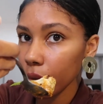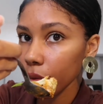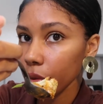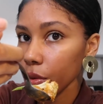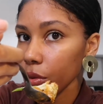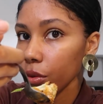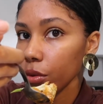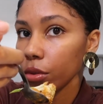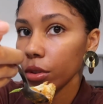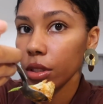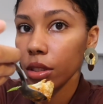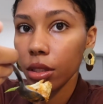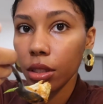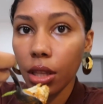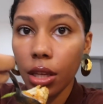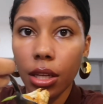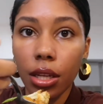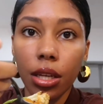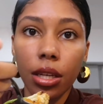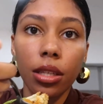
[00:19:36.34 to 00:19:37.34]
Oh, this
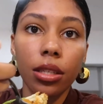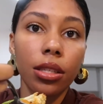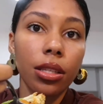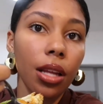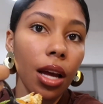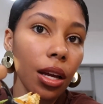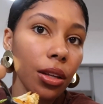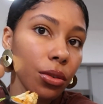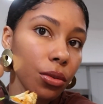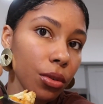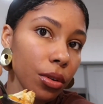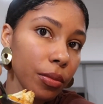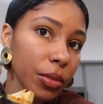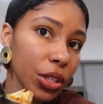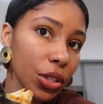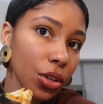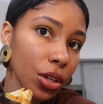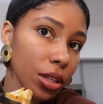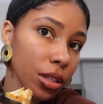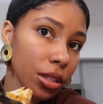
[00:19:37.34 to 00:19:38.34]
lighting is not doing me
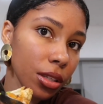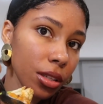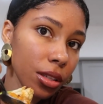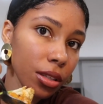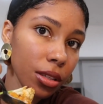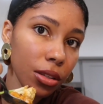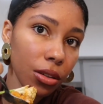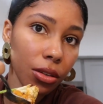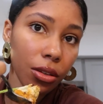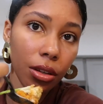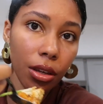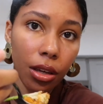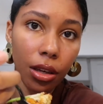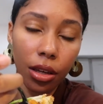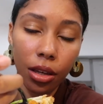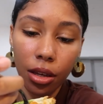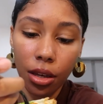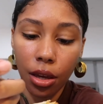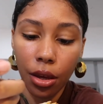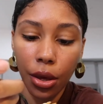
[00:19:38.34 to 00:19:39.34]
justice, okay?